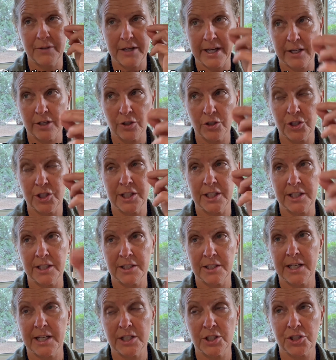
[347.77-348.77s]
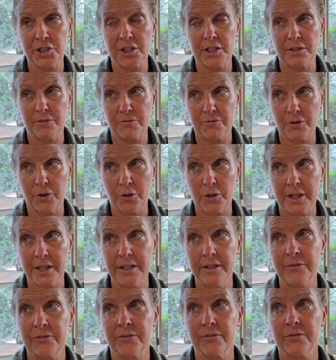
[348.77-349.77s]
energy and intention and
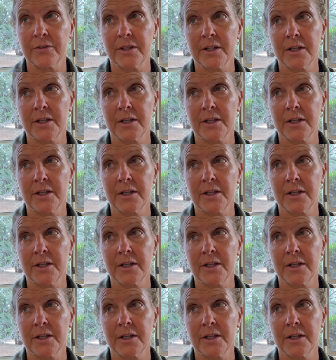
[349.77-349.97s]
focus.